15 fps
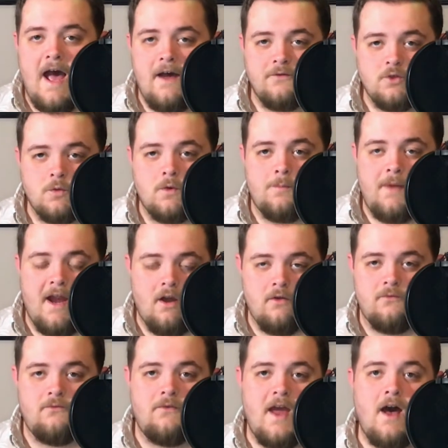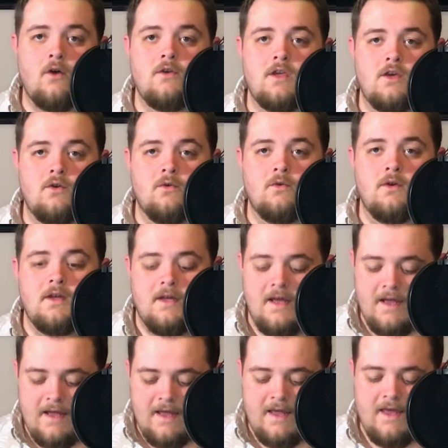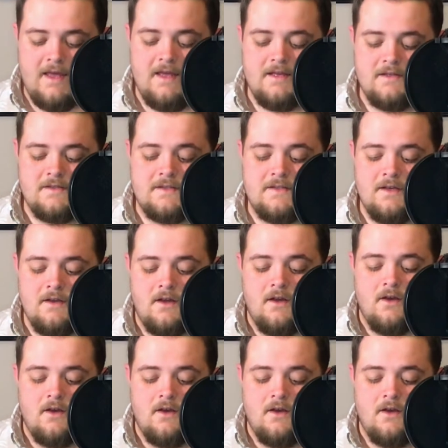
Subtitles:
after repaired value, is.